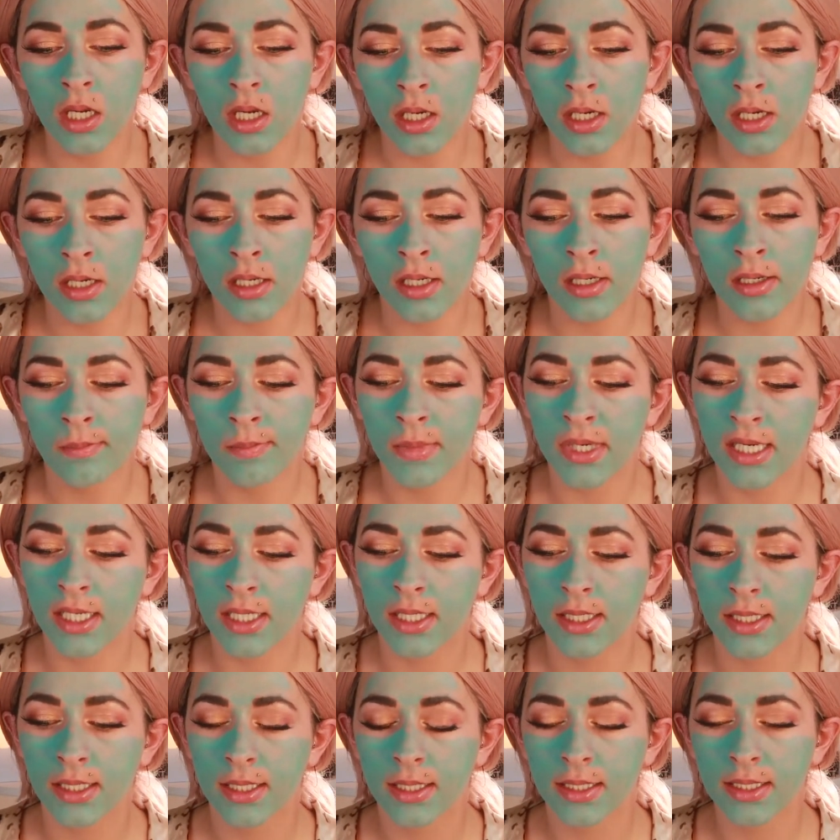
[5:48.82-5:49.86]
um,
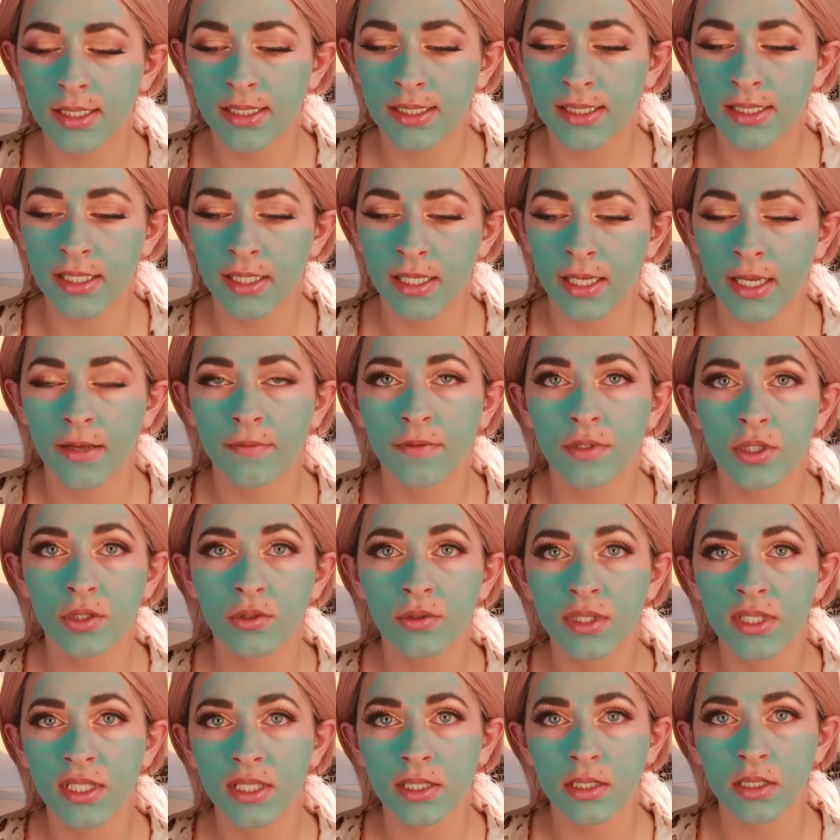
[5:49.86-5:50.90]
let's see, I have
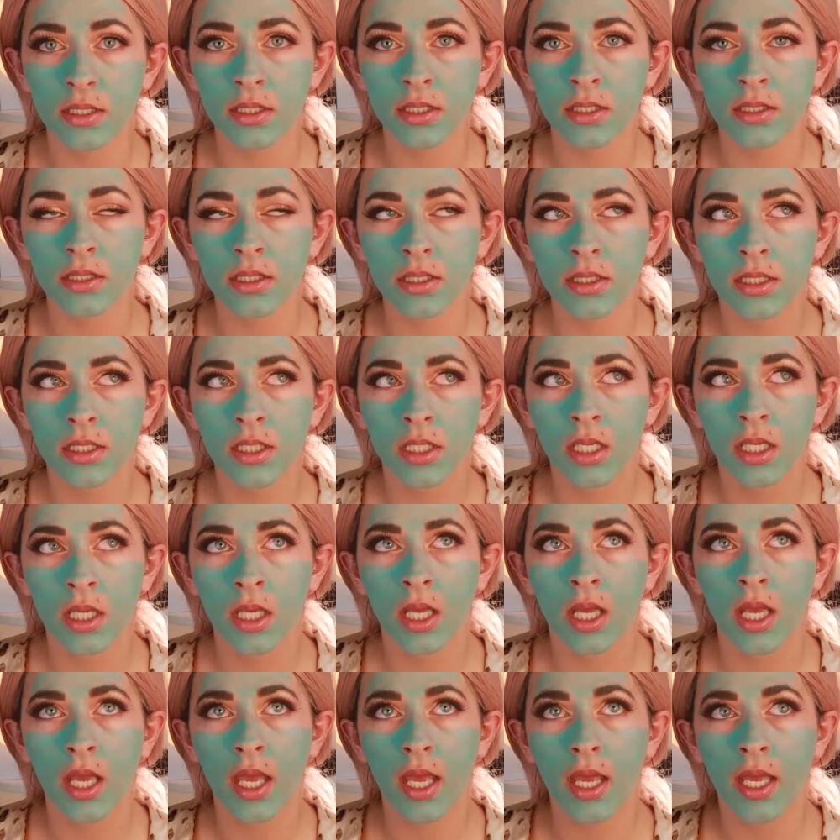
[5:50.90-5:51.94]
two sisters
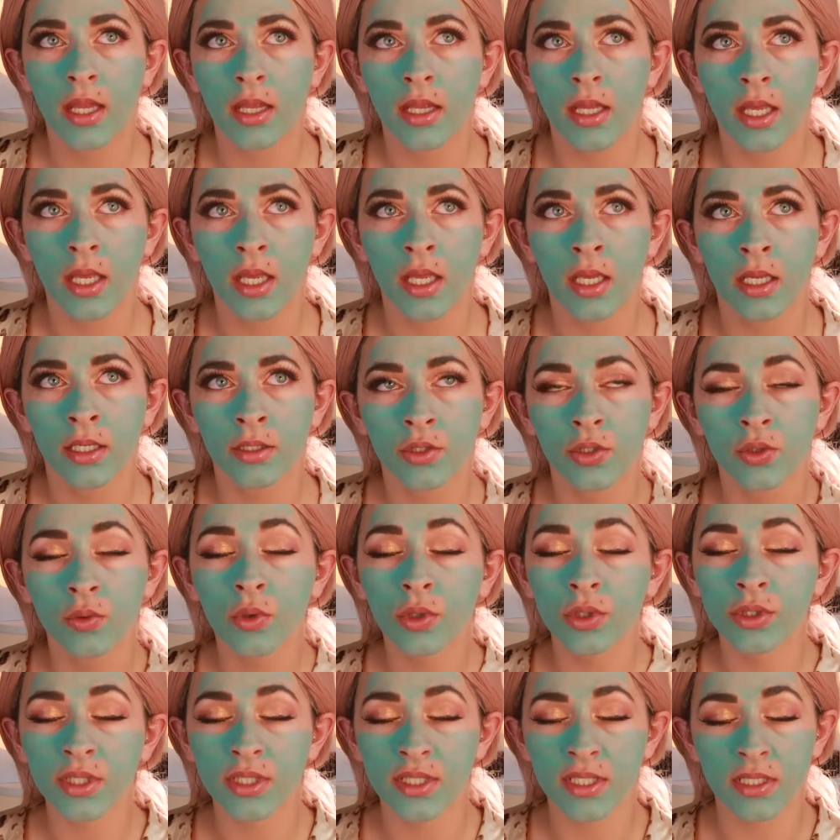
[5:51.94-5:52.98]
and then two
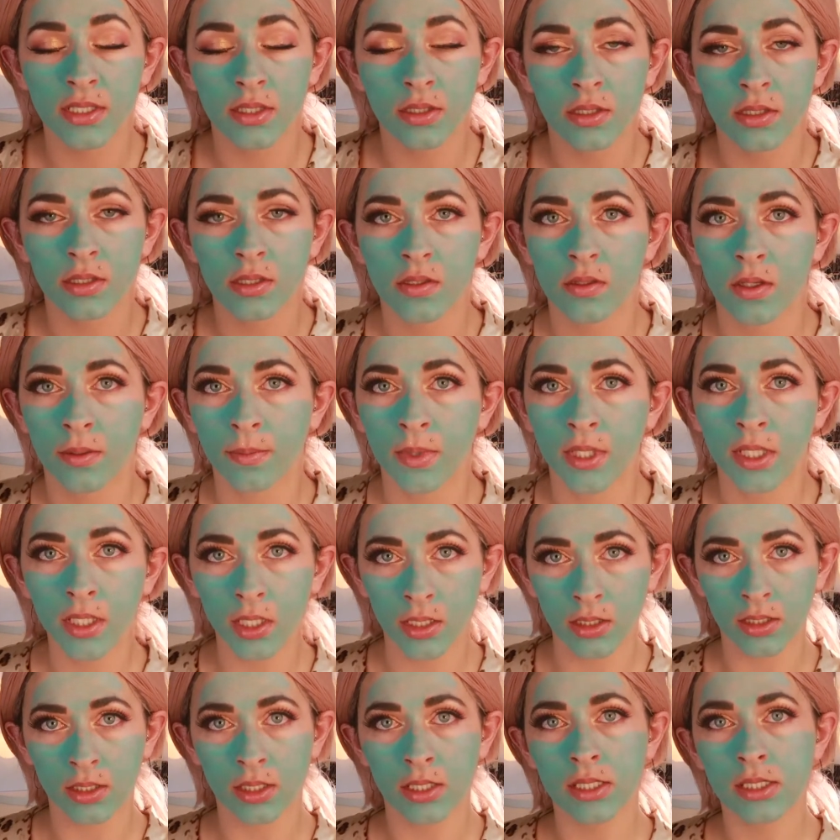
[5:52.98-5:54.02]
older sisters, so I'm the
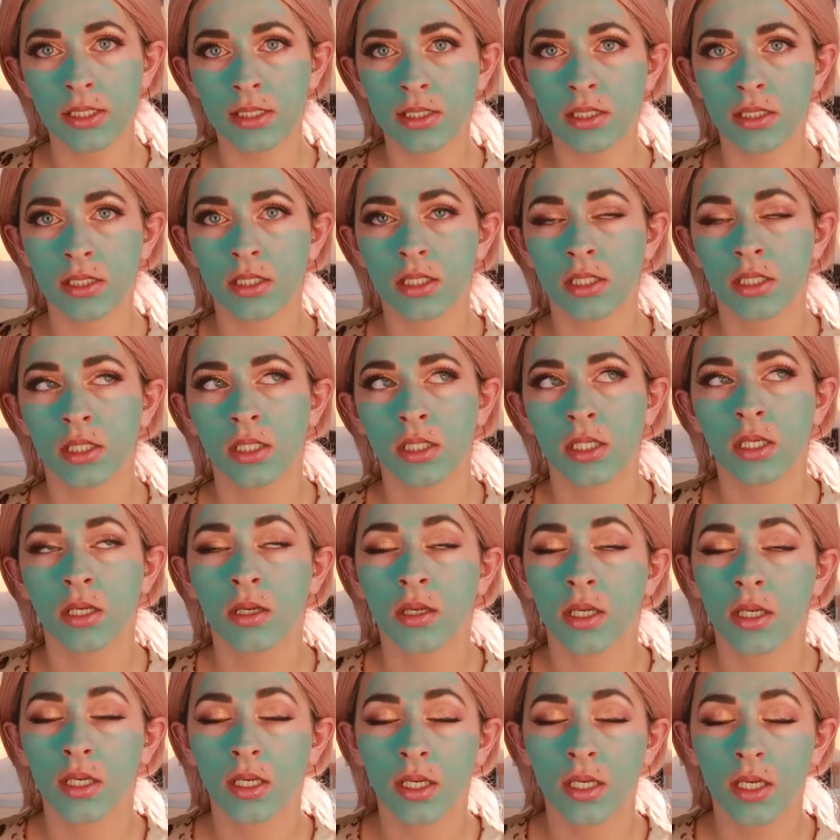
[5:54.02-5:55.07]
youngest.
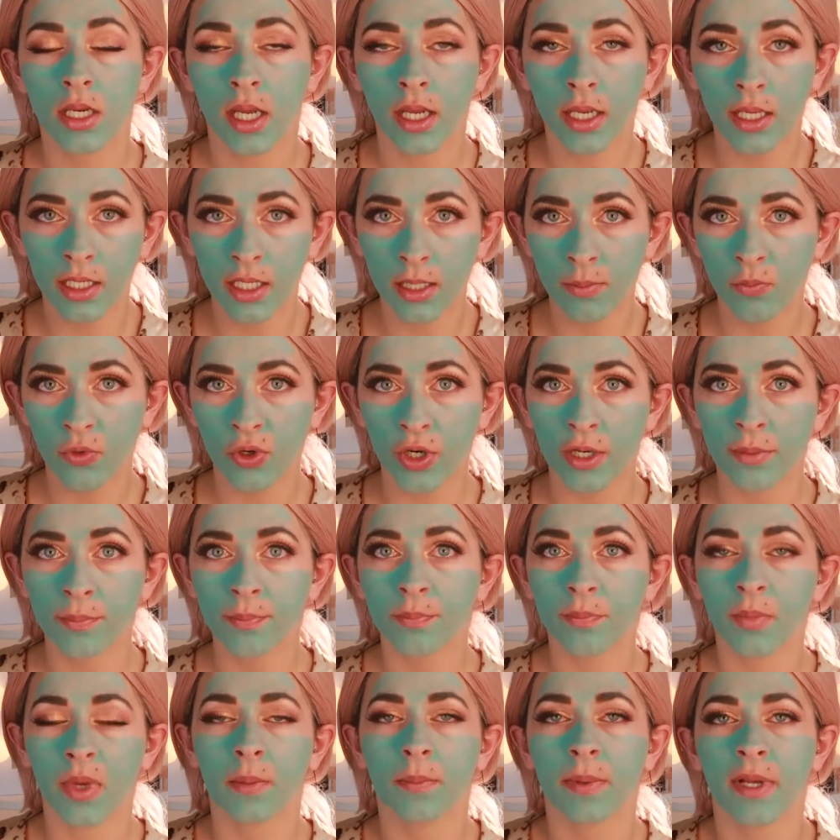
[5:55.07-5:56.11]
Not anymore.
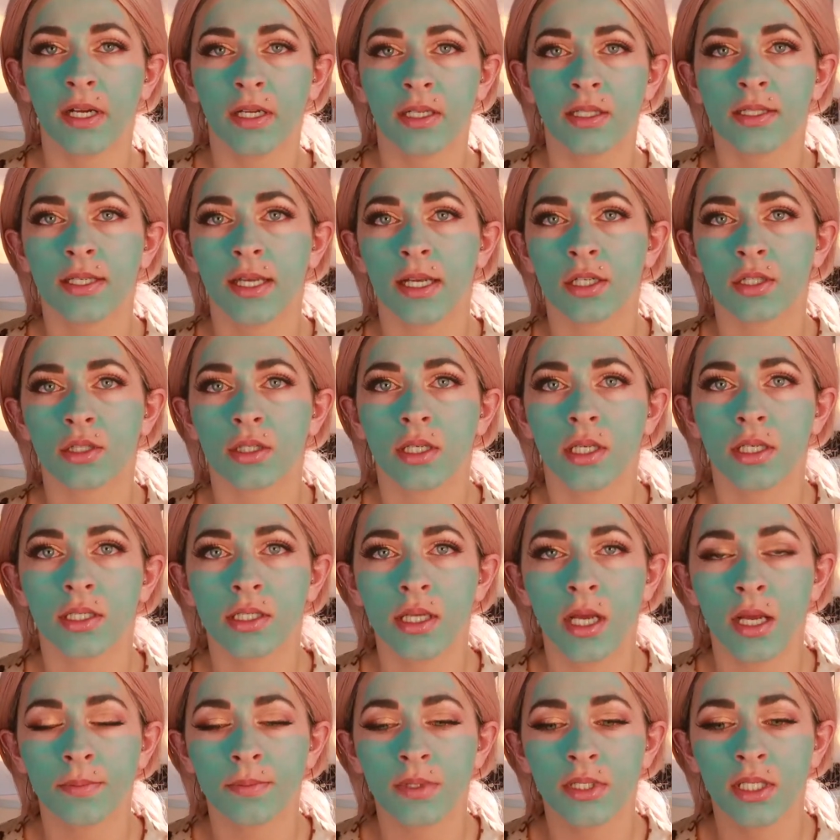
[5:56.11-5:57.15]
My parents actually
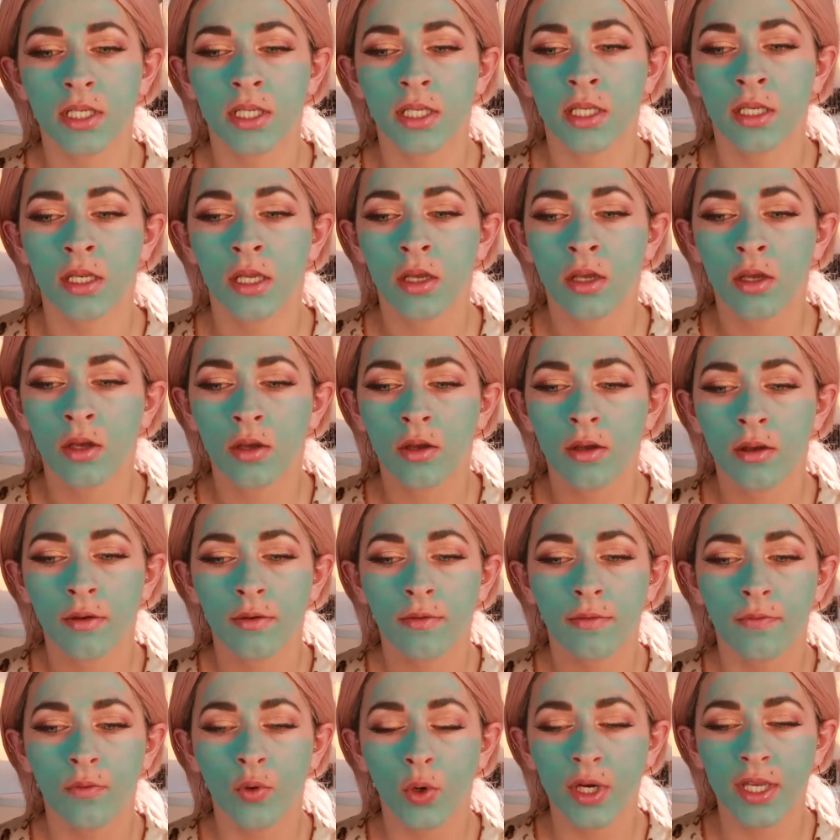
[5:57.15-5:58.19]
adopted
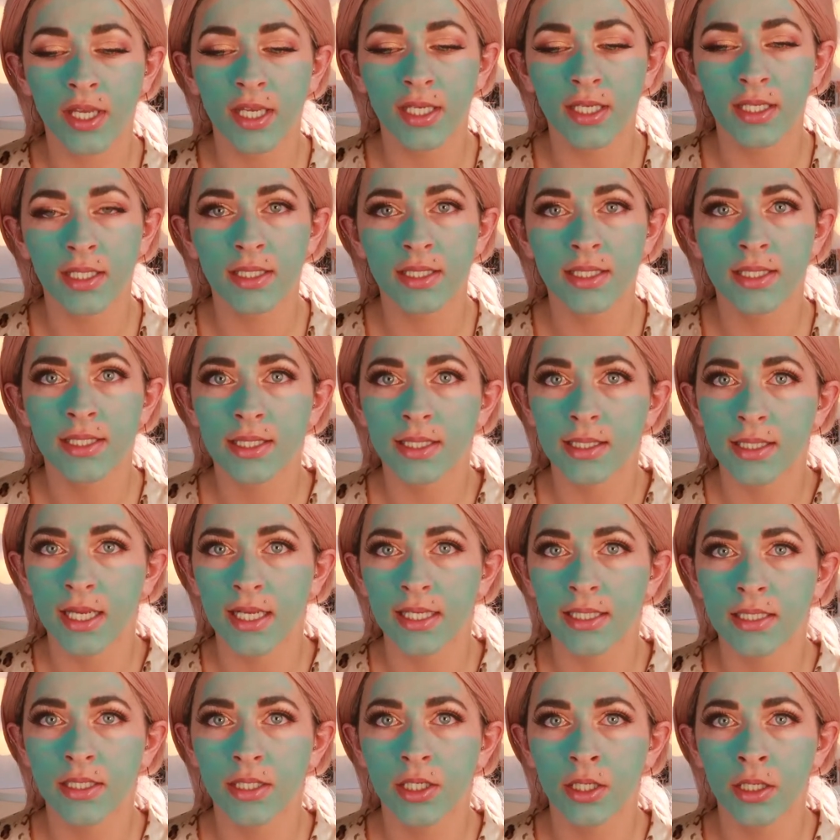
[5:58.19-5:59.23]
four kids
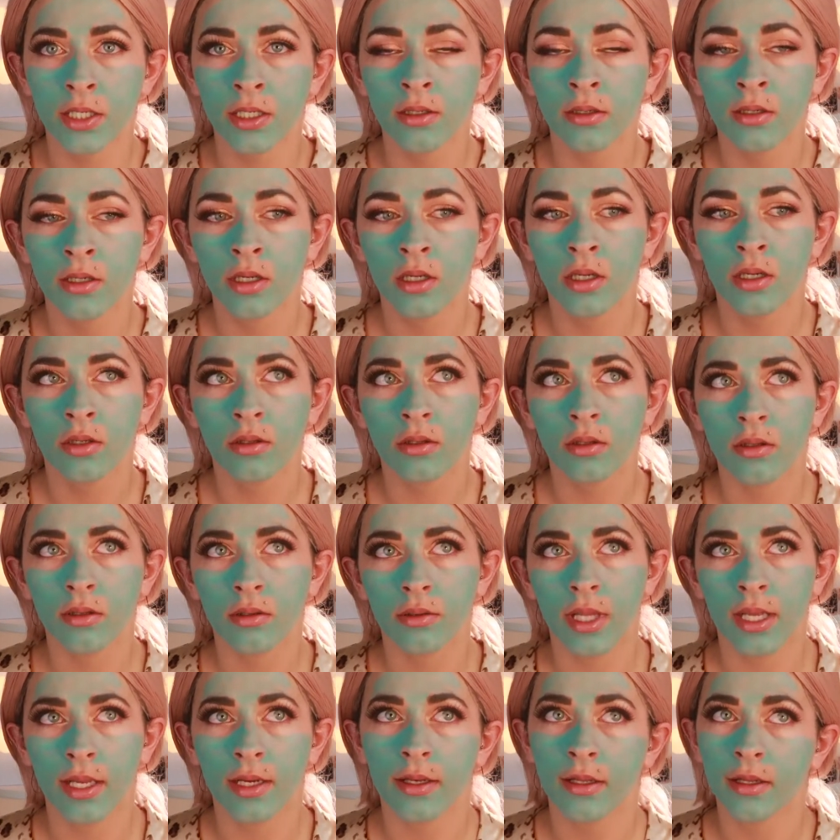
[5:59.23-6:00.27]
last year.
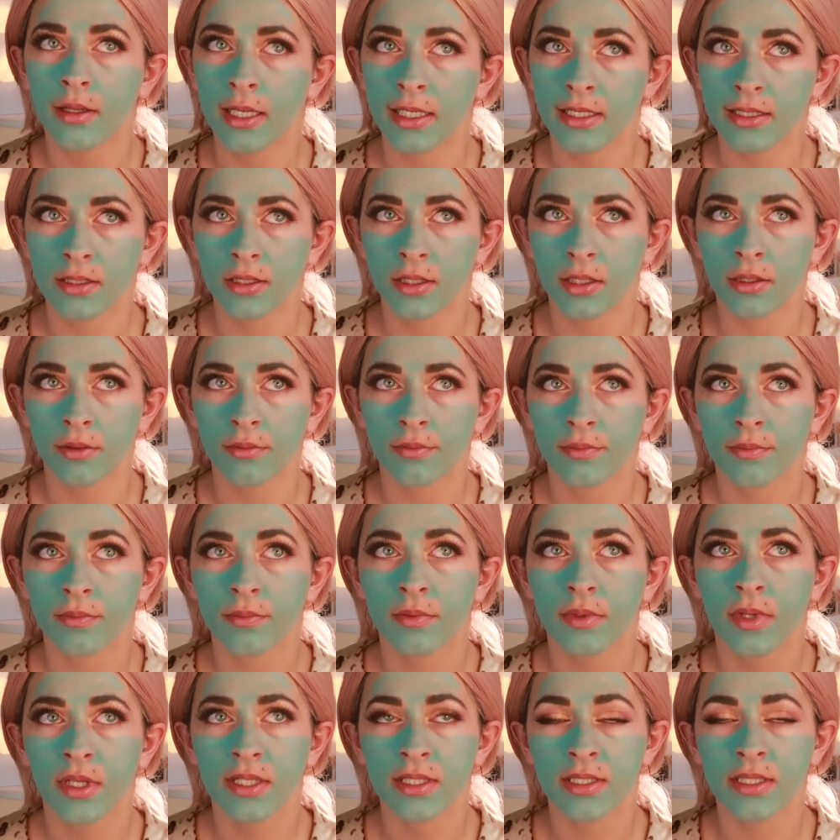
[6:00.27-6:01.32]
Not last year.
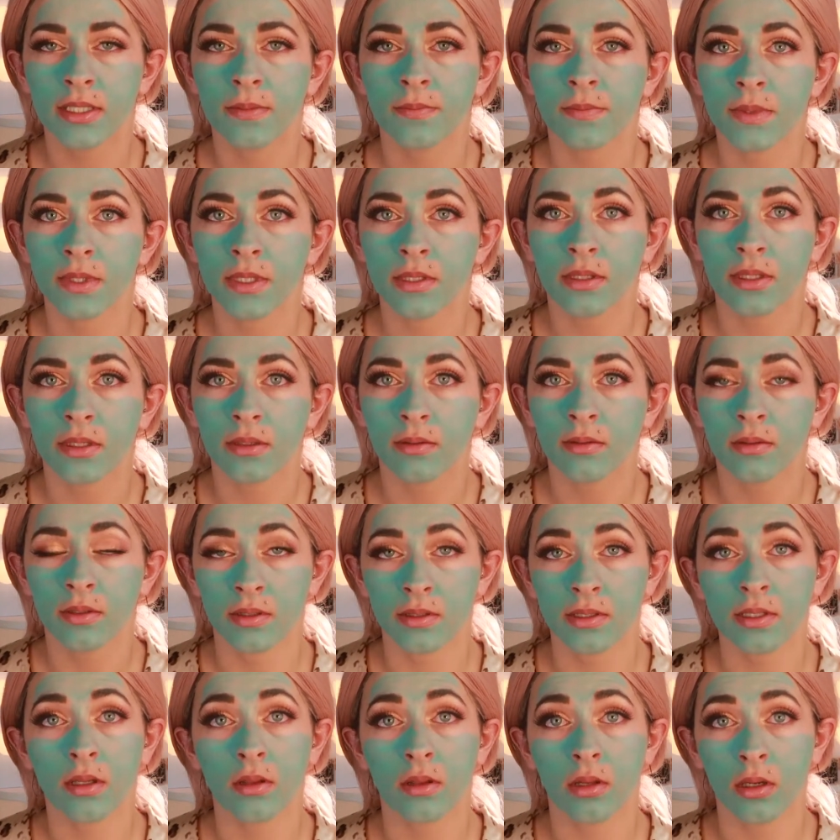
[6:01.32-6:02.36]
It seems
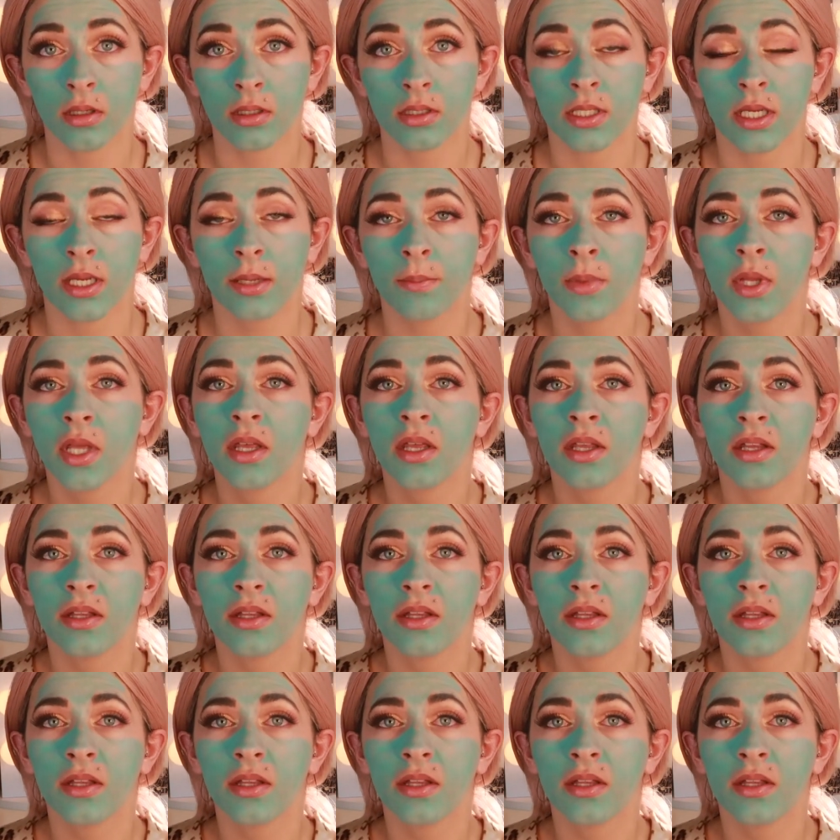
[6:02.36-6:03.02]
it's a long time.